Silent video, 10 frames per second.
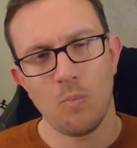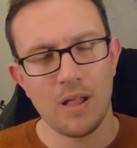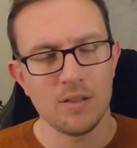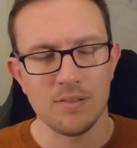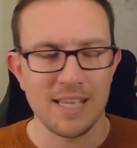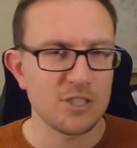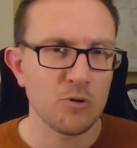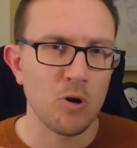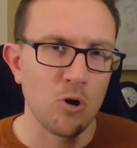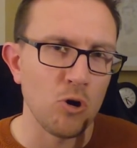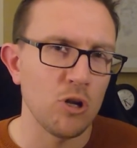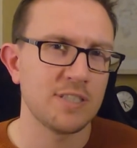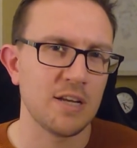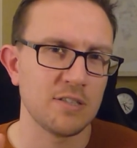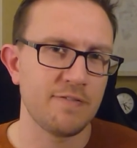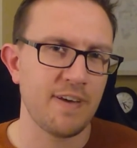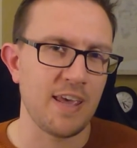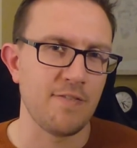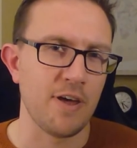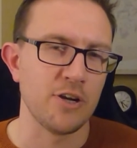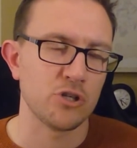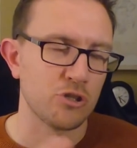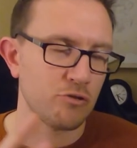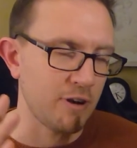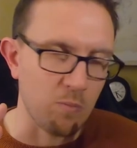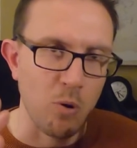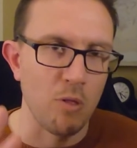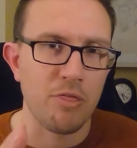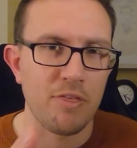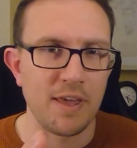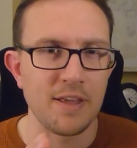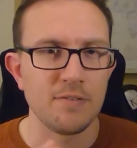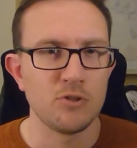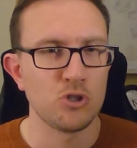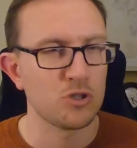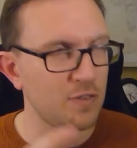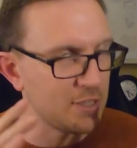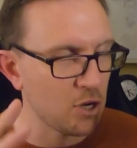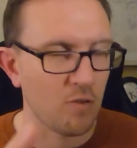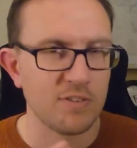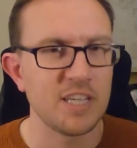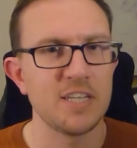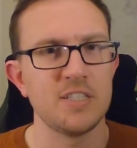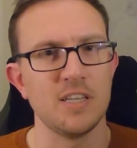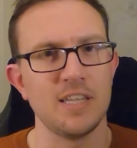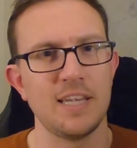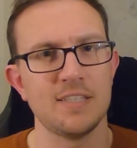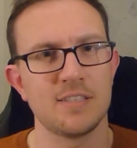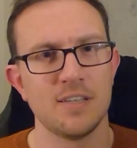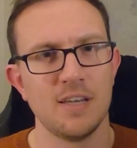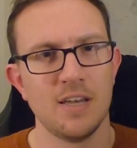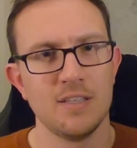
Well, let's do all ourselves a favour and just agree one thing, just for this conversation at least,